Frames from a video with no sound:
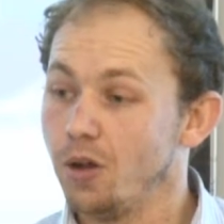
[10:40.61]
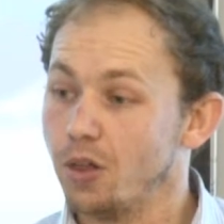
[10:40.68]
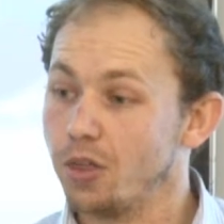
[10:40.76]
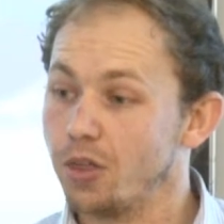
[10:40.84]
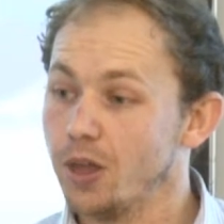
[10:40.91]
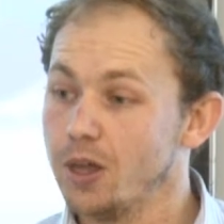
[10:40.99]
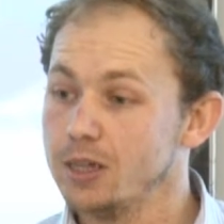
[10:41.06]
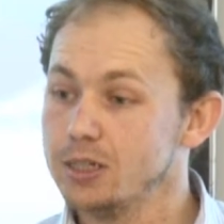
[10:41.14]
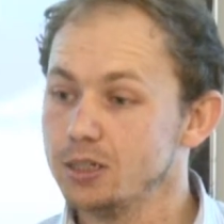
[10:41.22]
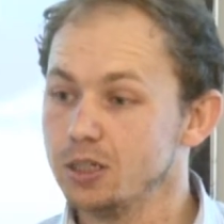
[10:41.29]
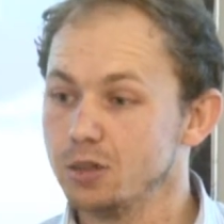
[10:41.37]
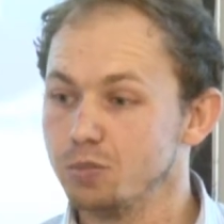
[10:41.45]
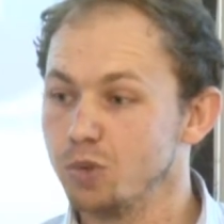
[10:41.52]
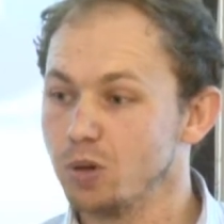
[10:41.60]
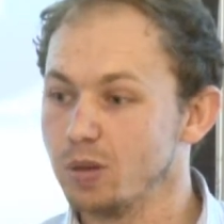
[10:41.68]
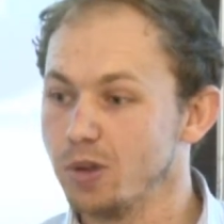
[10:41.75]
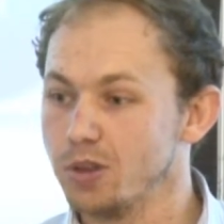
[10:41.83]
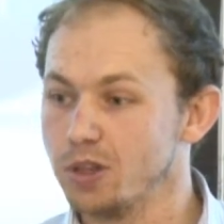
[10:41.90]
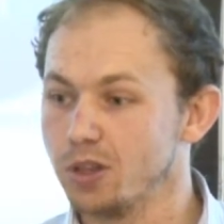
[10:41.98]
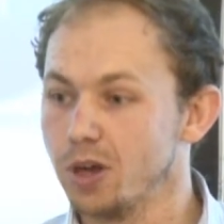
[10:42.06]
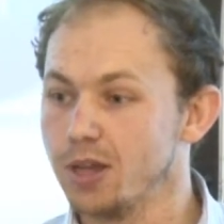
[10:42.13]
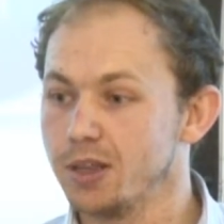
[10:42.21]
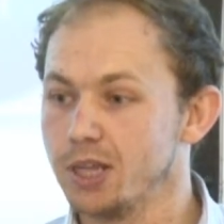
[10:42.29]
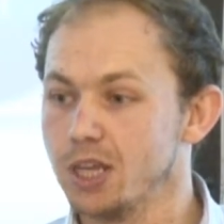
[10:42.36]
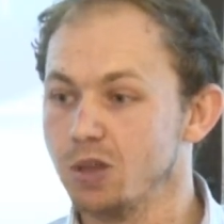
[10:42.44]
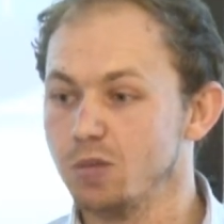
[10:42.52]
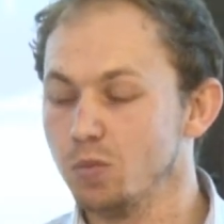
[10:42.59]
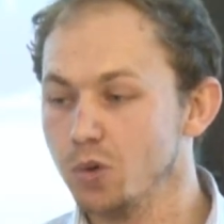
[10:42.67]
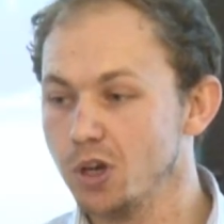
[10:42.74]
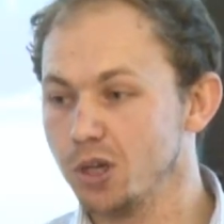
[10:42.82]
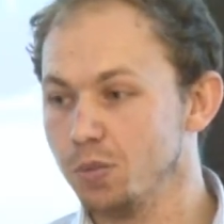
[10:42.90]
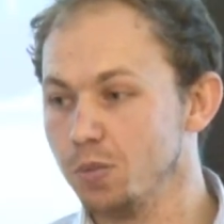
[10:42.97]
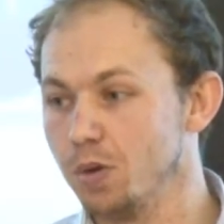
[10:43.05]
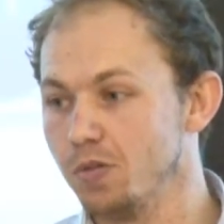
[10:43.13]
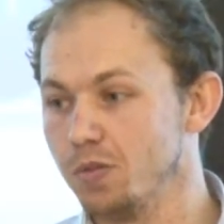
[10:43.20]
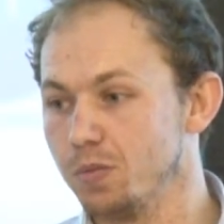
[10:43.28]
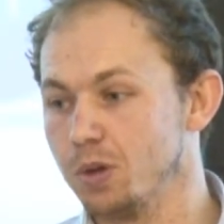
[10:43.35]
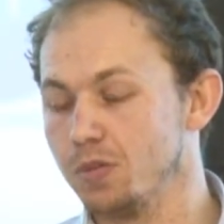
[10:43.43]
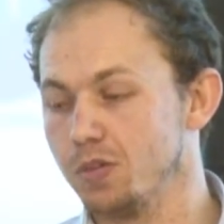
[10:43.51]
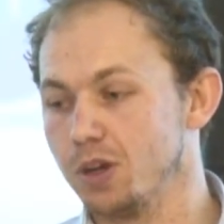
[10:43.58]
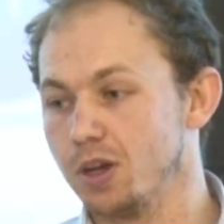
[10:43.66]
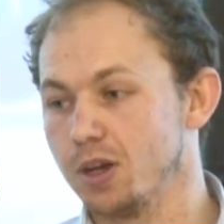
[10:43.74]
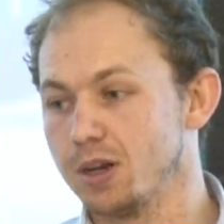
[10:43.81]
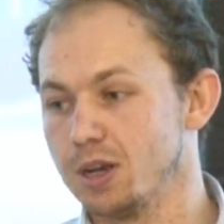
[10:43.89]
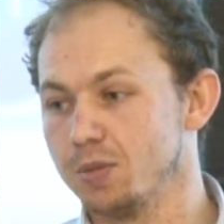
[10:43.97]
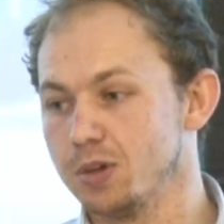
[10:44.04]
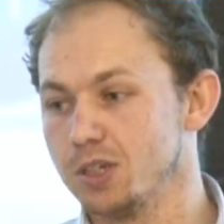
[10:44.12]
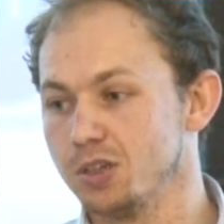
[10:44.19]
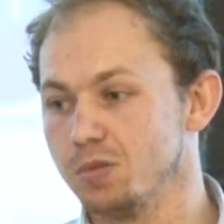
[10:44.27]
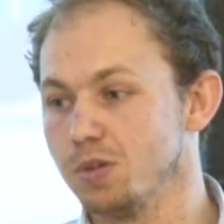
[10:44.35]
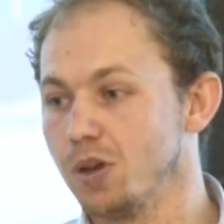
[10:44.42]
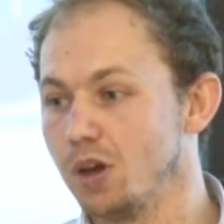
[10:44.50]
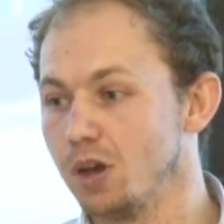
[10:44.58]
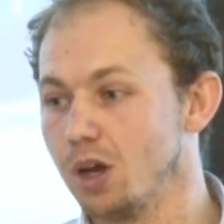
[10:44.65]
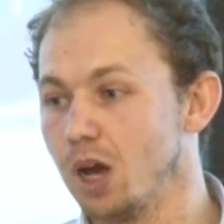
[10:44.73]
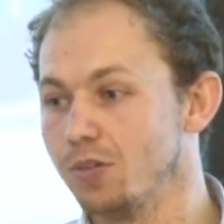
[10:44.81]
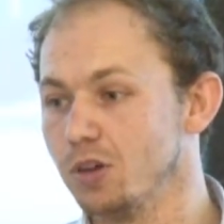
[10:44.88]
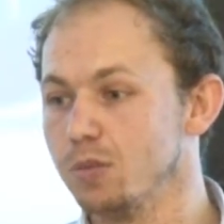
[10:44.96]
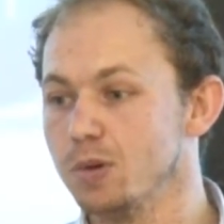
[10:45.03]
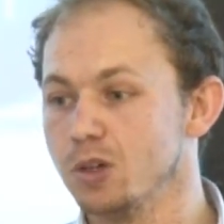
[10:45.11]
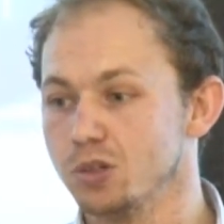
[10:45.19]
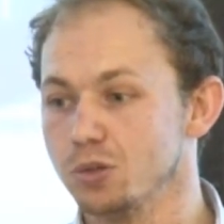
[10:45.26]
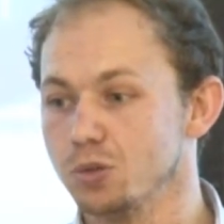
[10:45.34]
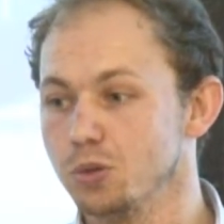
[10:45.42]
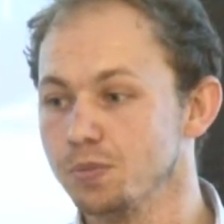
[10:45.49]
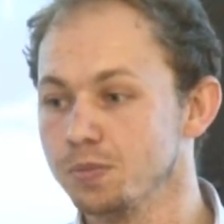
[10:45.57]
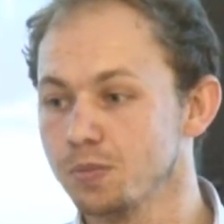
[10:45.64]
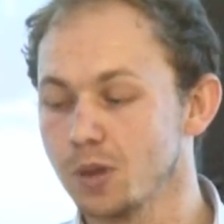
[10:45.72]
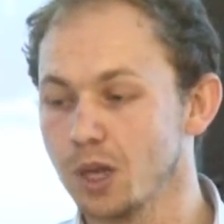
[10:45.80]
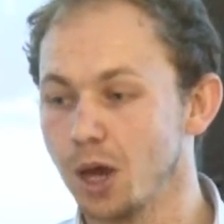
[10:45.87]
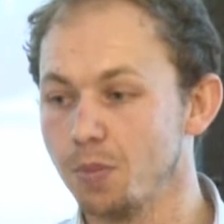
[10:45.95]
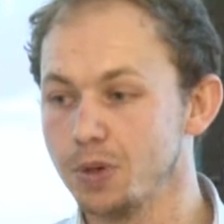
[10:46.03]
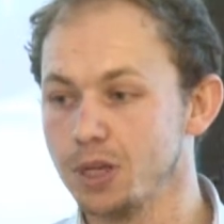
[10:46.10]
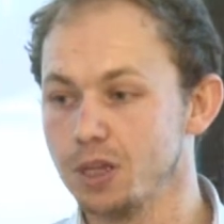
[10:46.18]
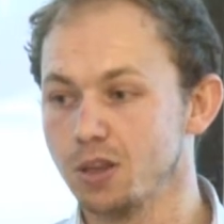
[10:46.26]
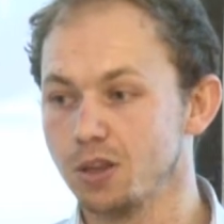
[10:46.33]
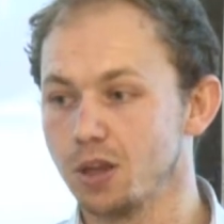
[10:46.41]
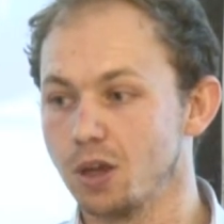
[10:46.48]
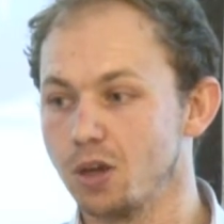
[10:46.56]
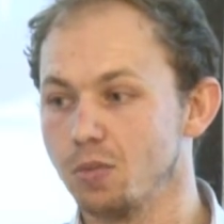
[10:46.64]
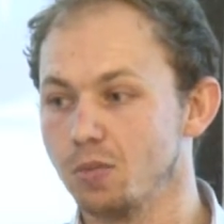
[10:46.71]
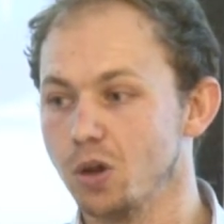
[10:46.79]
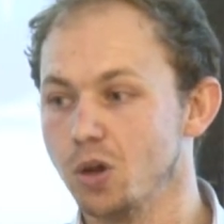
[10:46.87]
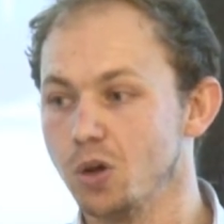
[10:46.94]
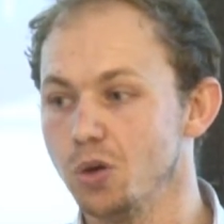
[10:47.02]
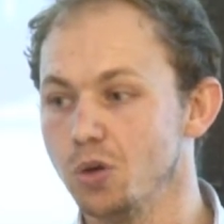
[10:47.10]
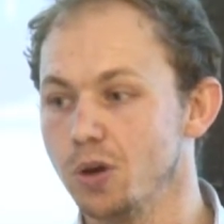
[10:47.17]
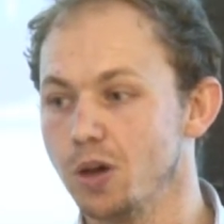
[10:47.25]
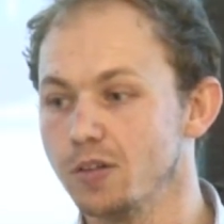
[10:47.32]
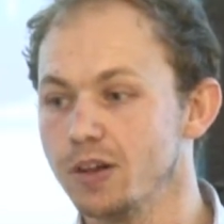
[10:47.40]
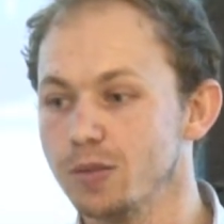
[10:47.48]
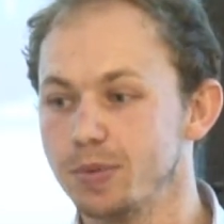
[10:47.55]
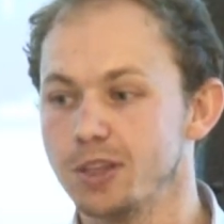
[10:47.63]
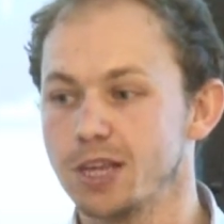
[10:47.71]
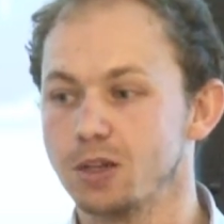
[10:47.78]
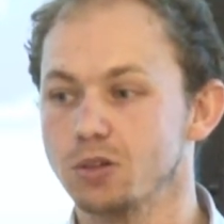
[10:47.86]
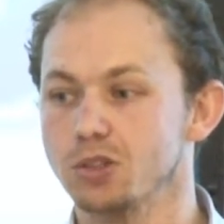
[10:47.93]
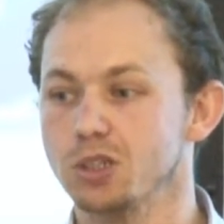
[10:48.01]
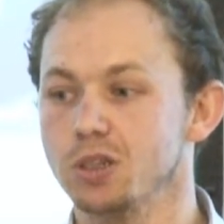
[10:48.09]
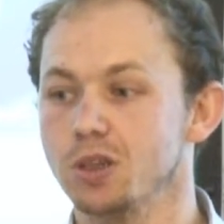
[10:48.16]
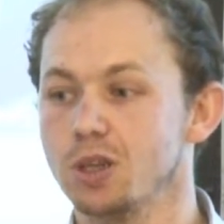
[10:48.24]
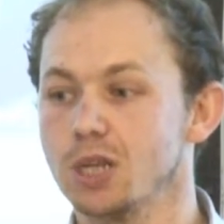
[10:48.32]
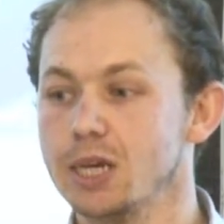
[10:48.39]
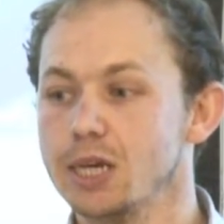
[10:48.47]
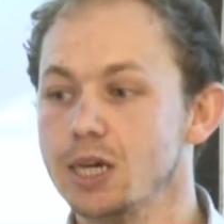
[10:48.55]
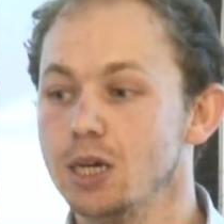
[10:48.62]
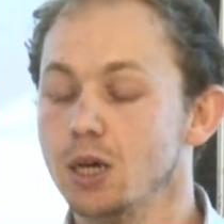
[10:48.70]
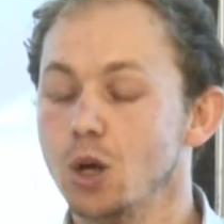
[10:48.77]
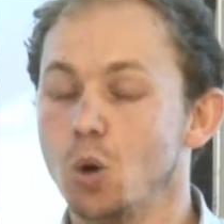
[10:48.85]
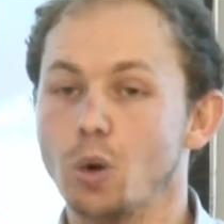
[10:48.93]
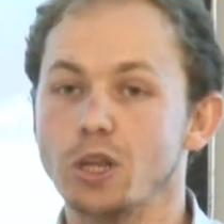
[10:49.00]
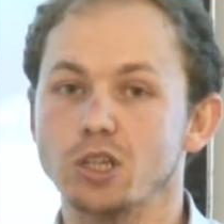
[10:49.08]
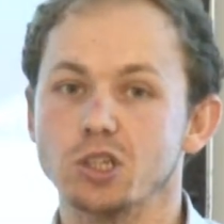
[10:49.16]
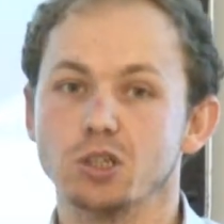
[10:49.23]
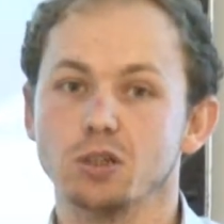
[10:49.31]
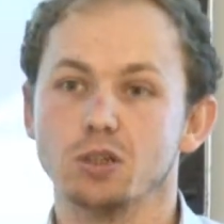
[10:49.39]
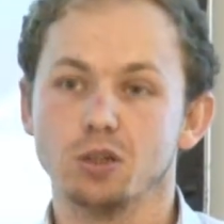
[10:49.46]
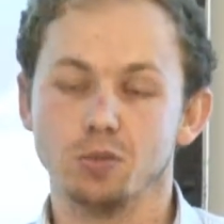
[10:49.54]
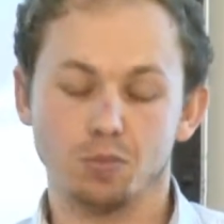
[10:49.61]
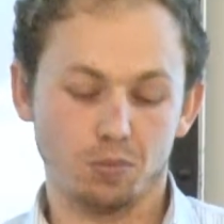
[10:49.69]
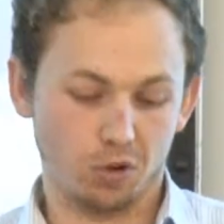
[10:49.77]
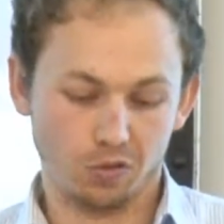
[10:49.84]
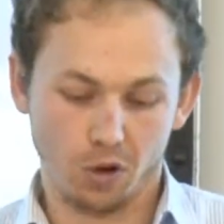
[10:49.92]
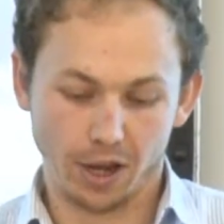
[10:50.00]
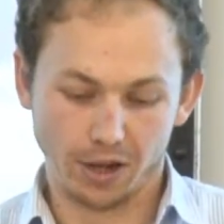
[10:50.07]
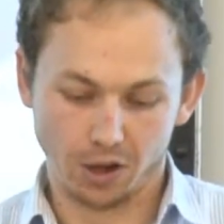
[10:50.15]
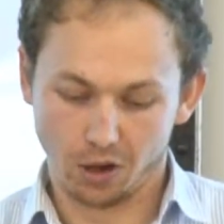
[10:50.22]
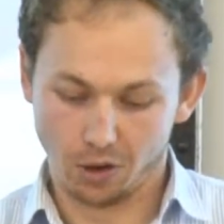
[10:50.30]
The third and probably most exciting is we've been working with collaboration with other commercial companies who are developing technologies which can provide